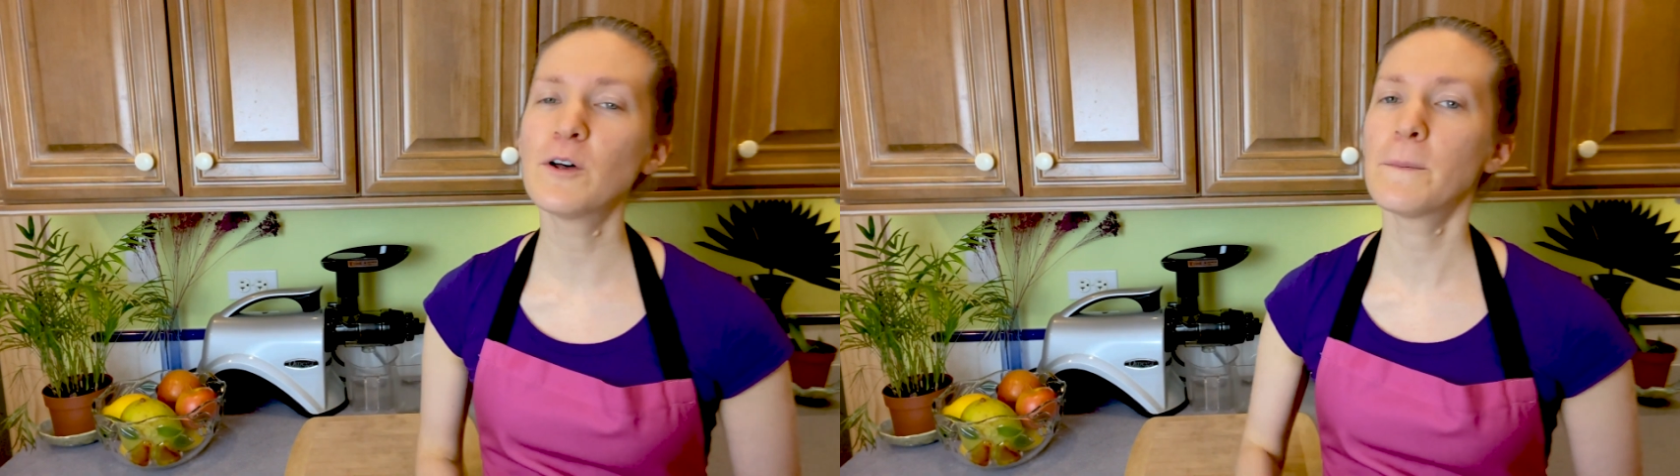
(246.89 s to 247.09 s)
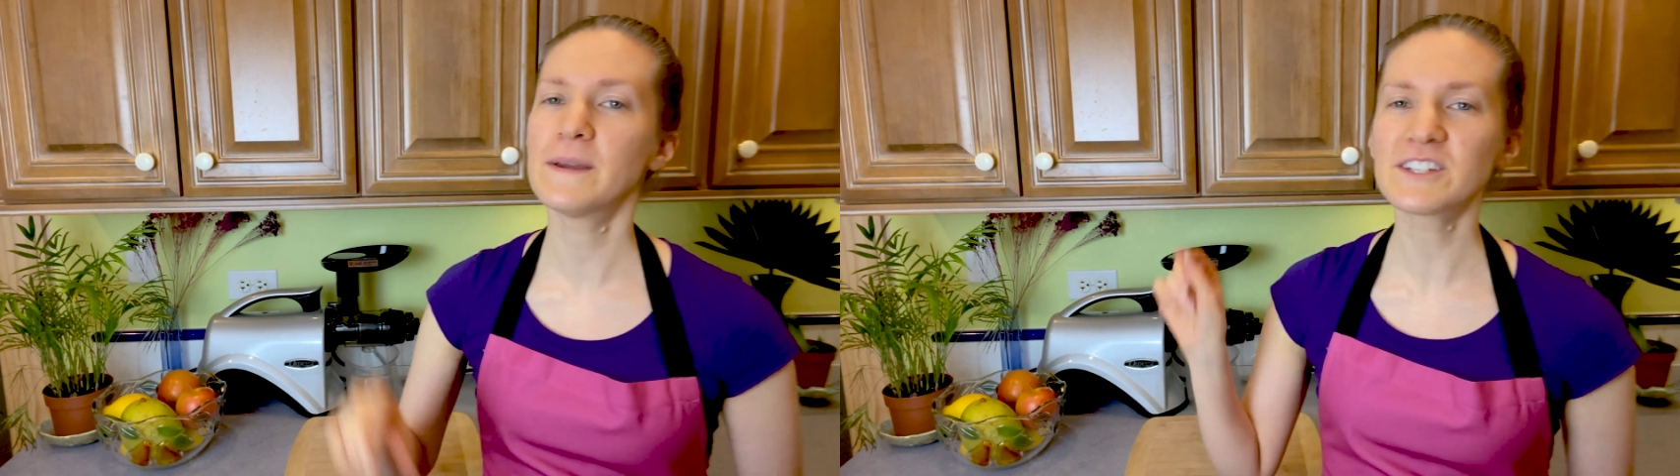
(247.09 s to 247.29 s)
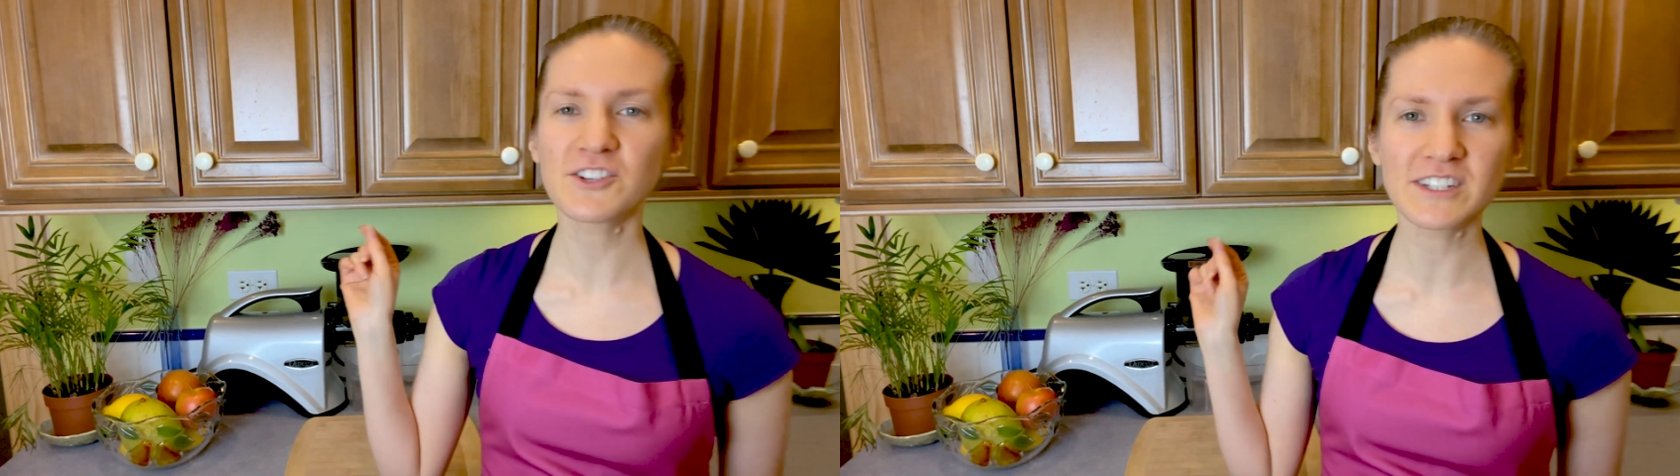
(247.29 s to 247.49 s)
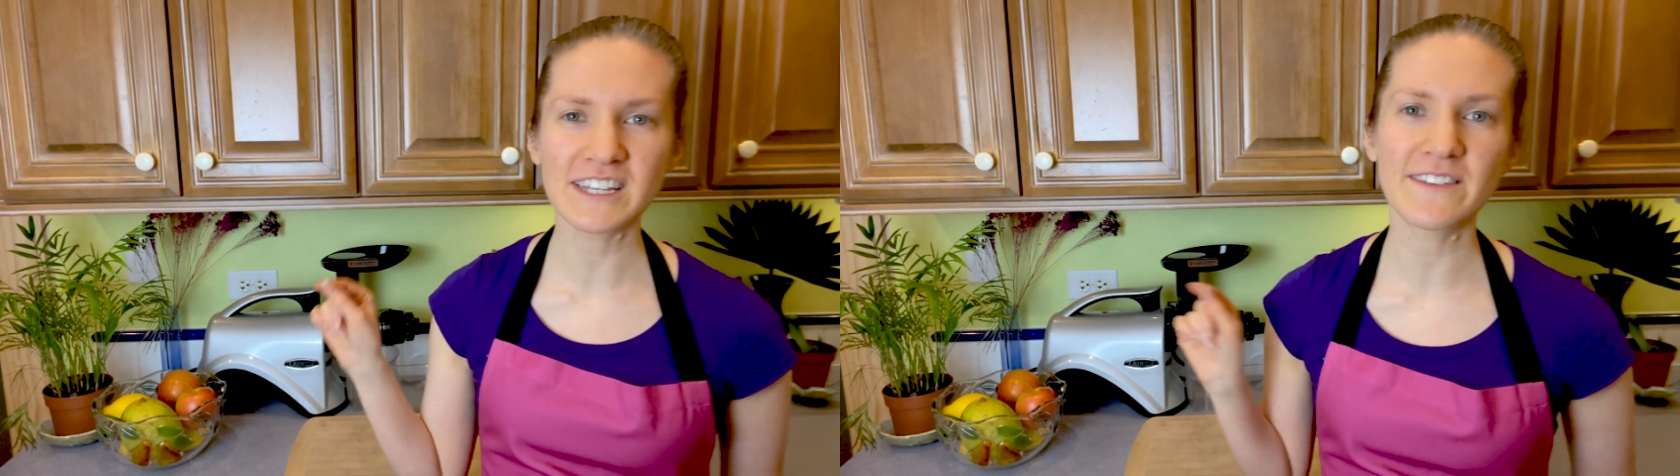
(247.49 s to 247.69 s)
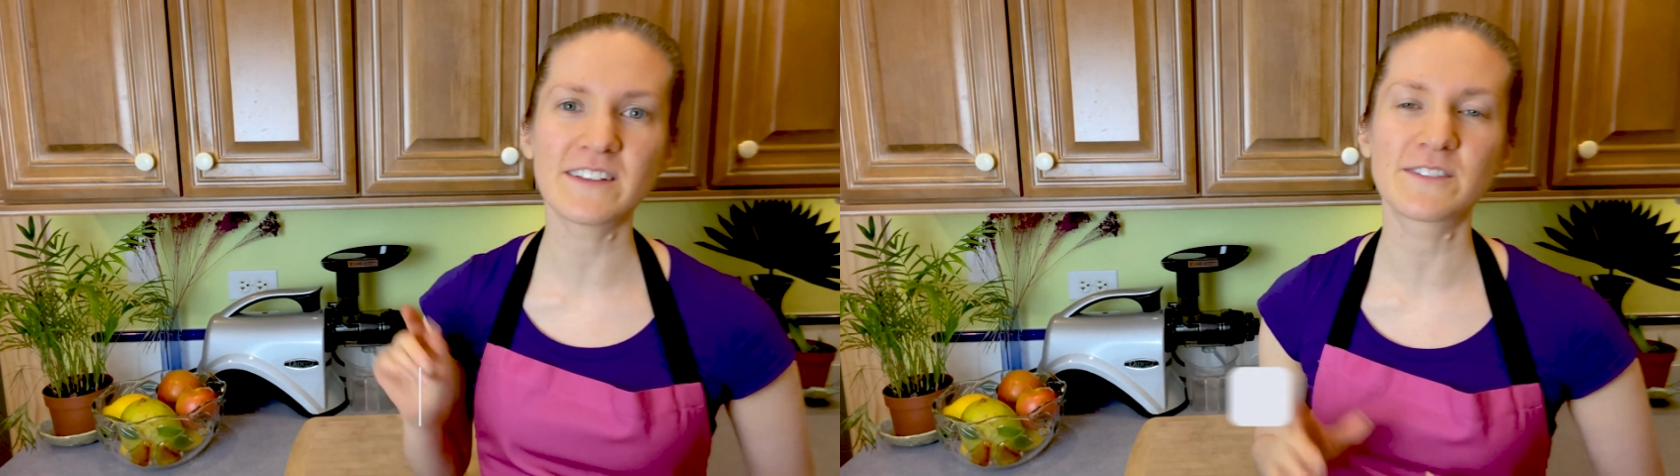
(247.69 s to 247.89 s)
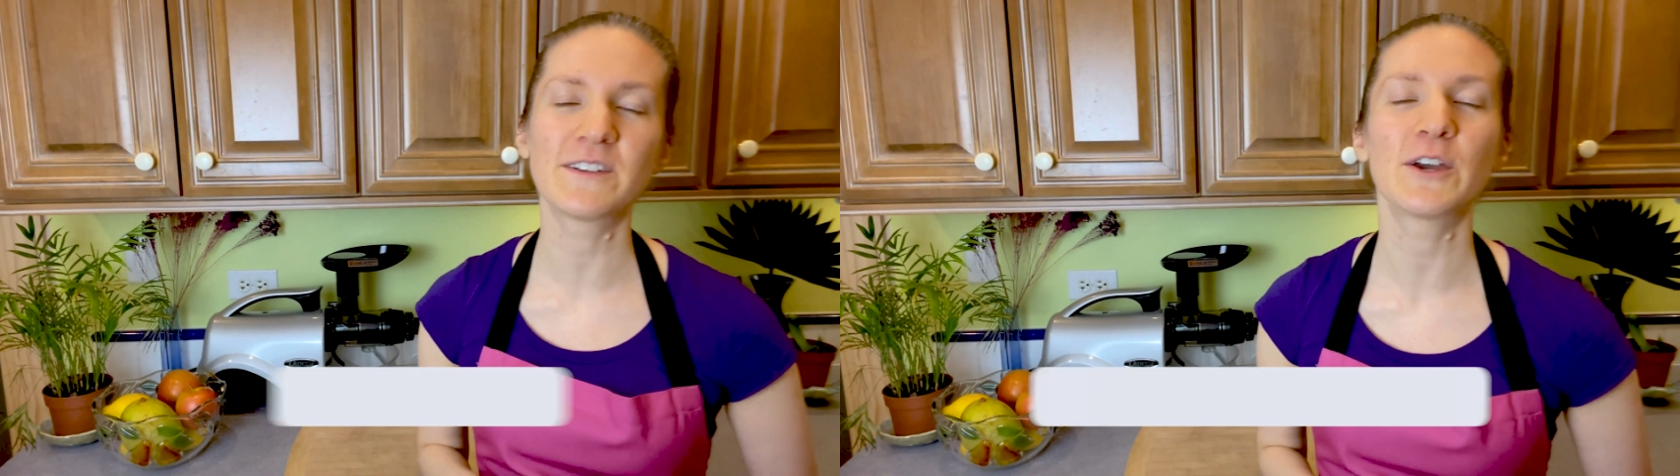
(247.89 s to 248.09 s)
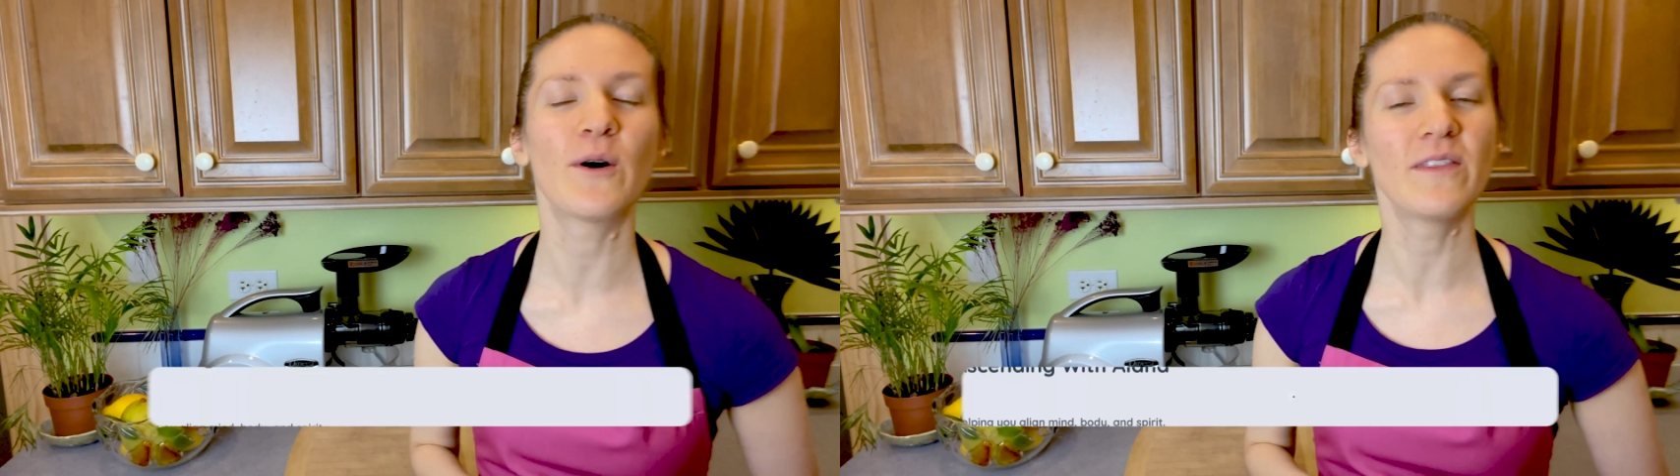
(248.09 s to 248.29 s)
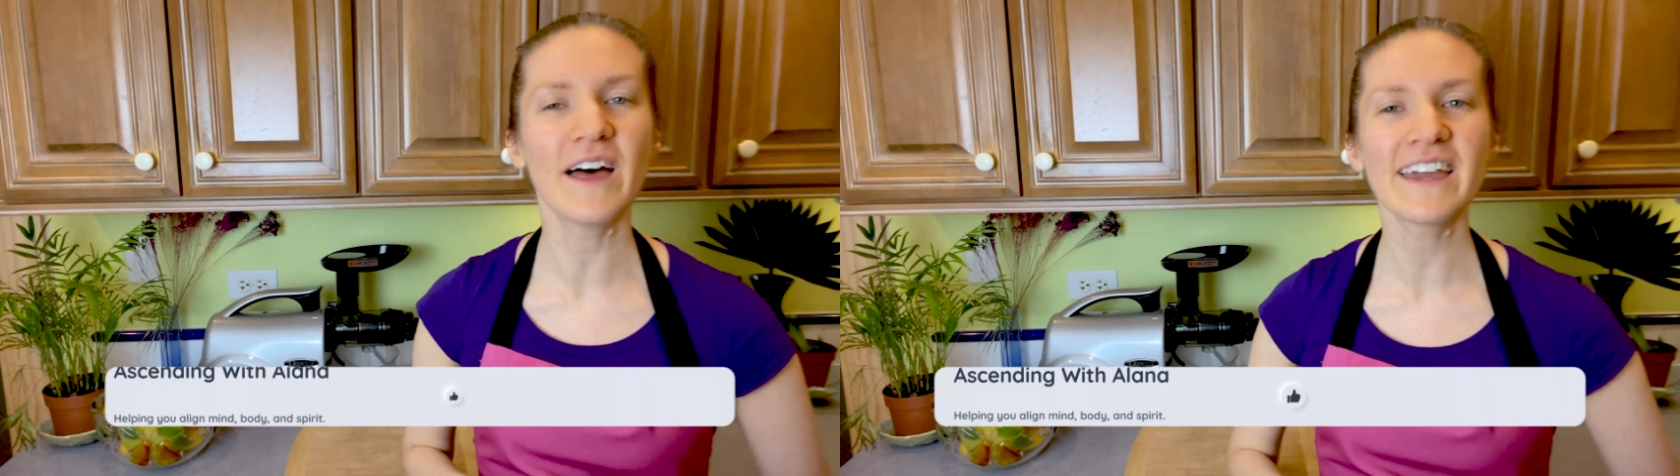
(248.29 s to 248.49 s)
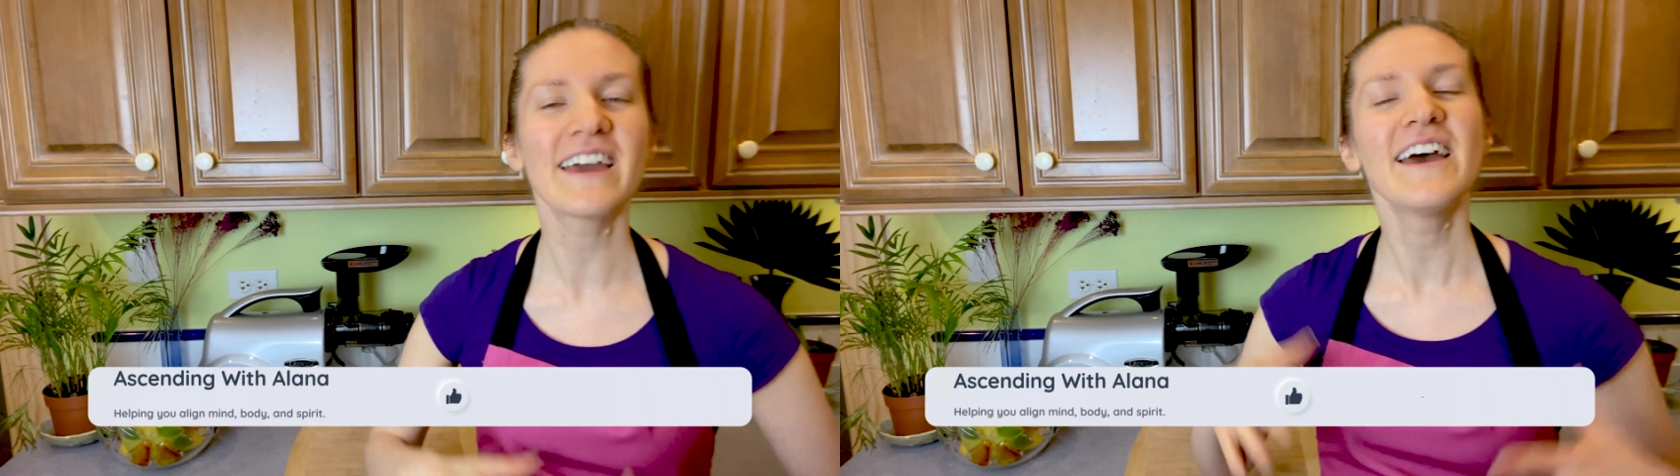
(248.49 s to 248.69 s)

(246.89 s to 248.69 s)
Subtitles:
be sure to give this video a like.